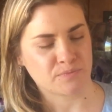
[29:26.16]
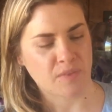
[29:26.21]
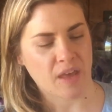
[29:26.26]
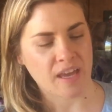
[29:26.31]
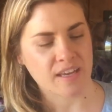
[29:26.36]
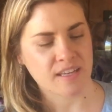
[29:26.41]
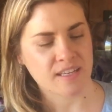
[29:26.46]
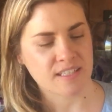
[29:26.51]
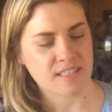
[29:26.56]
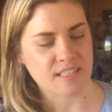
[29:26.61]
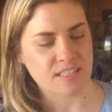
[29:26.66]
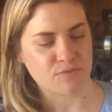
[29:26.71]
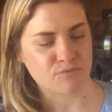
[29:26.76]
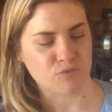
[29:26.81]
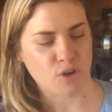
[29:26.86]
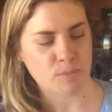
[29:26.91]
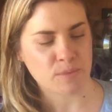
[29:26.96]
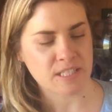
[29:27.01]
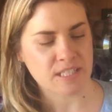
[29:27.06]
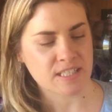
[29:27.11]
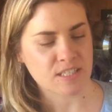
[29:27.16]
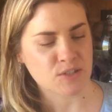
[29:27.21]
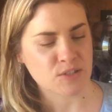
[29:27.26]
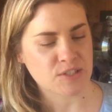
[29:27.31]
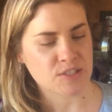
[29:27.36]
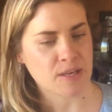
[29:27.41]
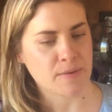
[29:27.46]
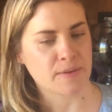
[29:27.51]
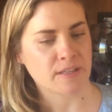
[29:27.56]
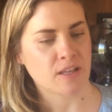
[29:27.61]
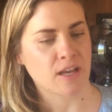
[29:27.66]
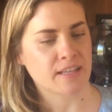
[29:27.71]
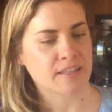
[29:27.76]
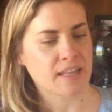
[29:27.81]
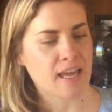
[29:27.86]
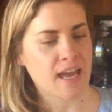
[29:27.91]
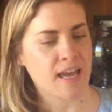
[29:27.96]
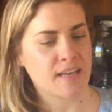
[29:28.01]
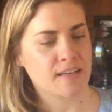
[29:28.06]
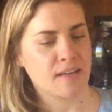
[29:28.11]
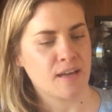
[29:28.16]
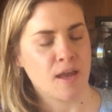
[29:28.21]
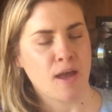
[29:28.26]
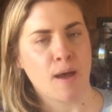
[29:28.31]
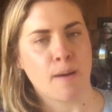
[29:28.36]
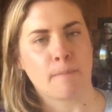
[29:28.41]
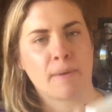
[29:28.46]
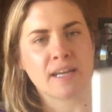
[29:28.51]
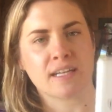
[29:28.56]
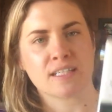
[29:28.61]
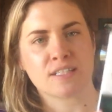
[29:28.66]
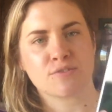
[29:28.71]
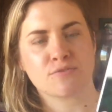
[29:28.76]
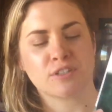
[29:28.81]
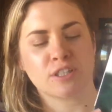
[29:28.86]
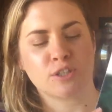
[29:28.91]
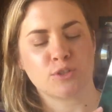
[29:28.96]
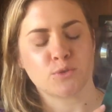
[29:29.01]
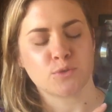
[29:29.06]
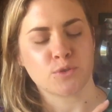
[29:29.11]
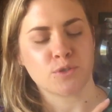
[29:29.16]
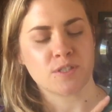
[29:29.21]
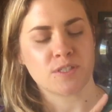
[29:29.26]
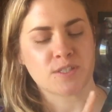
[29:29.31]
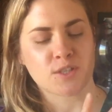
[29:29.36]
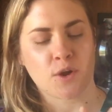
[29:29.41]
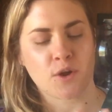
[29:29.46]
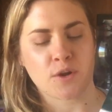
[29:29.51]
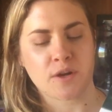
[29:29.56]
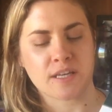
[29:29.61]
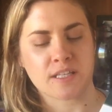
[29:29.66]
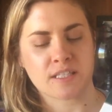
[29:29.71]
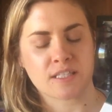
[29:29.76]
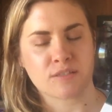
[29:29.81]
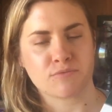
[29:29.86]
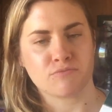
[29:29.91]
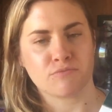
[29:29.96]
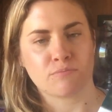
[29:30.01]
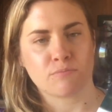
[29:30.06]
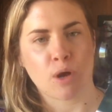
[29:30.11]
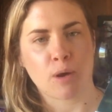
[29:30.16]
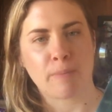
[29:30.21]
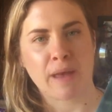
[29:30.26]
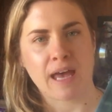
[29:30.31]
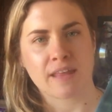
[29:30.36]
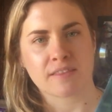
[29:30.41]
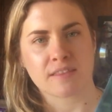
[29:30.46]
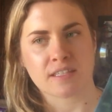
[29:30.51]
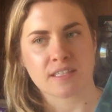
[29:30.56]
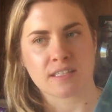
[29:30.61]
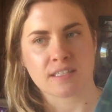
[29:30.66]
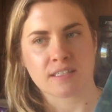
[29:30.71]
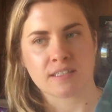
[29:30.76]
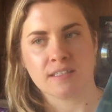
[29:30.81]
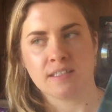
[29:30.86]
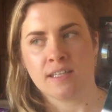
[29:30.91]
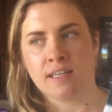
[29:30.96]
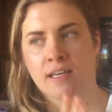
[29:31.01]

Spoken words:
Angus and Robertson or something like that, but it's really good. So it's about the